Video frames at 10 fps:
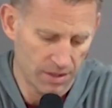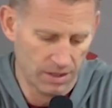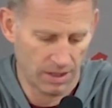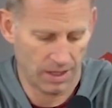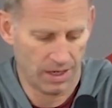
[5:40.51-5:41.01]

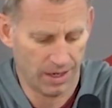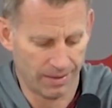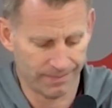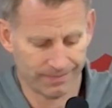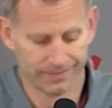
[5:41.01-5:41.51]

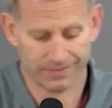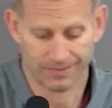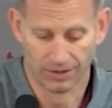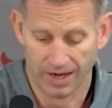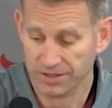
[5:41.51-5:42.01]
Um,
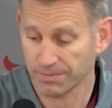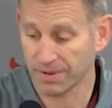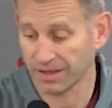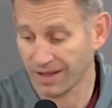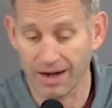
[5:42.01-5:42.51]
there hasn't
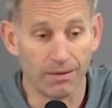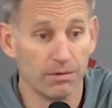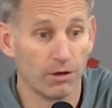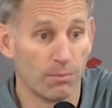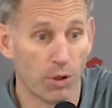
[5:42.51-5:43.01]
been a lot of,
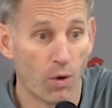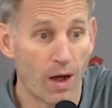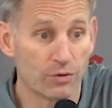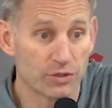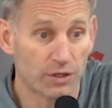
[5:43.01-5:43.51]
of
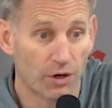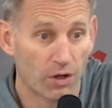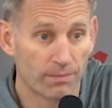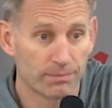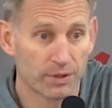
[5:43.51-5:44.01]
blowouts. They're
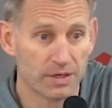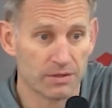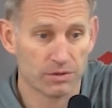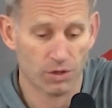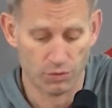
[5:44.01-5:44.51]
all pretty
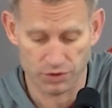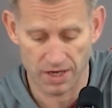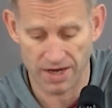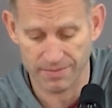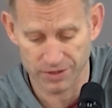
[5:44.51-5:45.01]
close
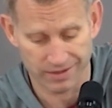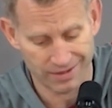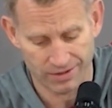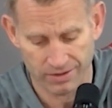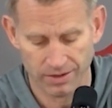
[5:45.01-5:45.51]
games, and
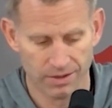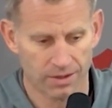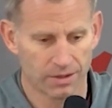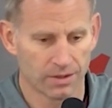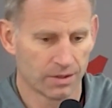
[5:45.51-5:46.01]
they're,
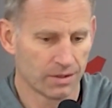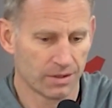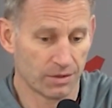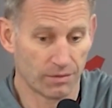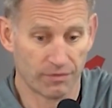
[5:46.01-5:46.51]

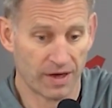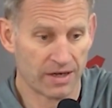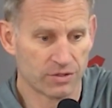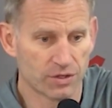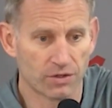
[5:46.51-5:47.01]
you know, the
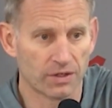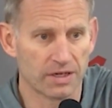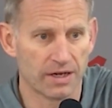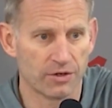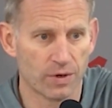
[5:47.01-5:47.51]
fans certainly
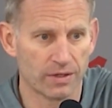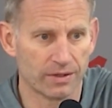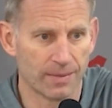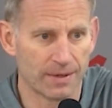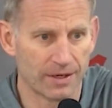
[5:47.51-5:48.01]
get into it.
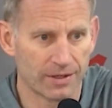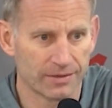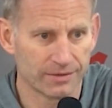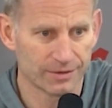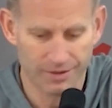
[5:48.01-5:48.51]
I mean, their
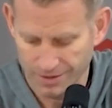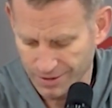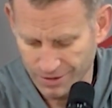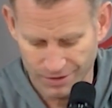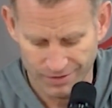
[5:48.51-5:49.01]

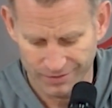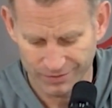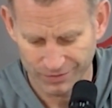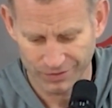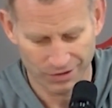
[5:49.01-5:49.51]

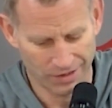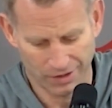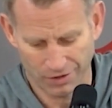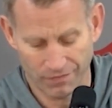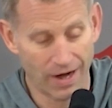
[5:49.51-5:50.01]

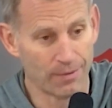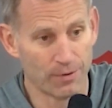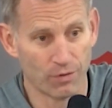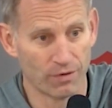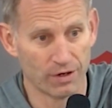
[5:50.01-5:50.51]
their
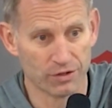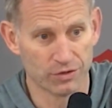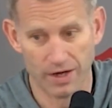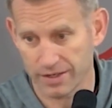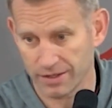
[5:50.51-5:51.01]
environment over there is
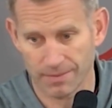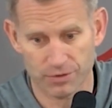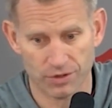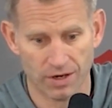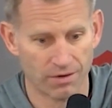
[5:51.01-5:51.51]
great. I'm
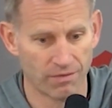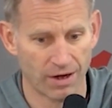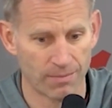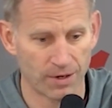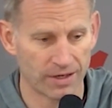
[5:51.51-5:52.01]
sure our
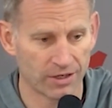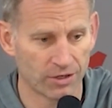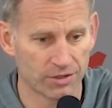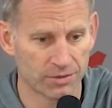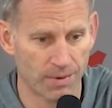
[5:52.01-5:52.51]
environment
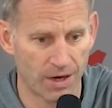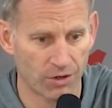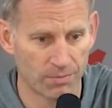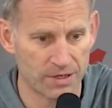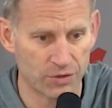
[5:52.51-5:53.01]
here tomorrow
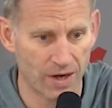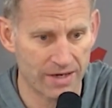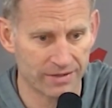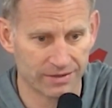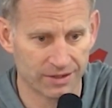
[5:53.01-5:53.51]
will be
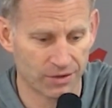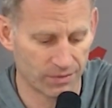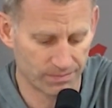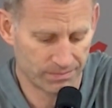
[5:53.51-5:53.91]
great. You know,